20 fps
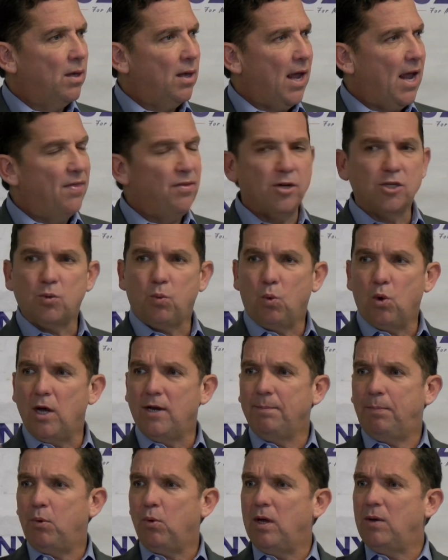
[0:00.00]
And there's
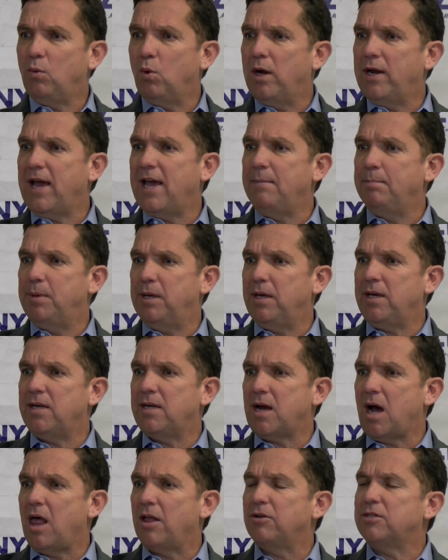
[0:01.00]
$1.18 billion
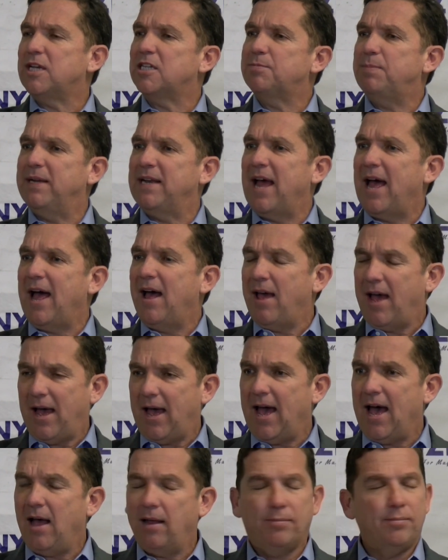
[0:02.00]
that's been
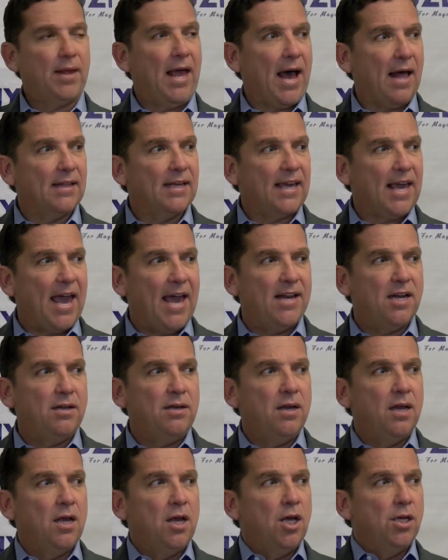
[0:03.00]

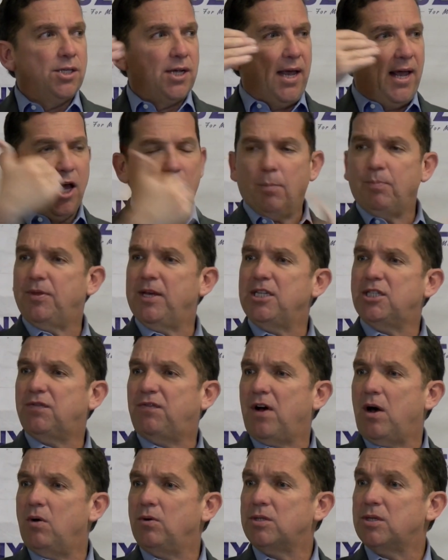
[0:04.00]
allocated to help these
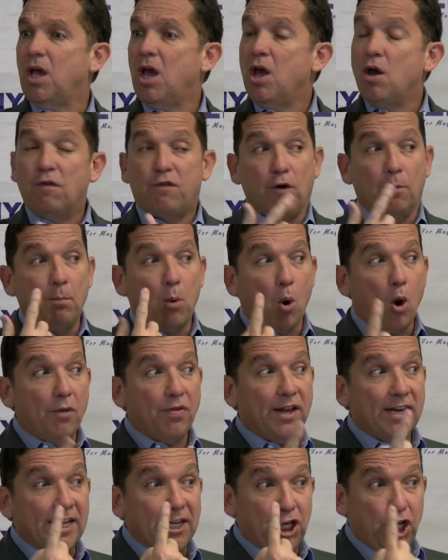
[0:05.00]
folks for more
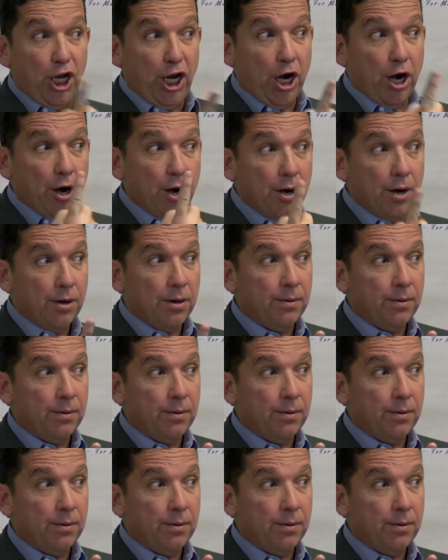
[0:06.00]
than a year?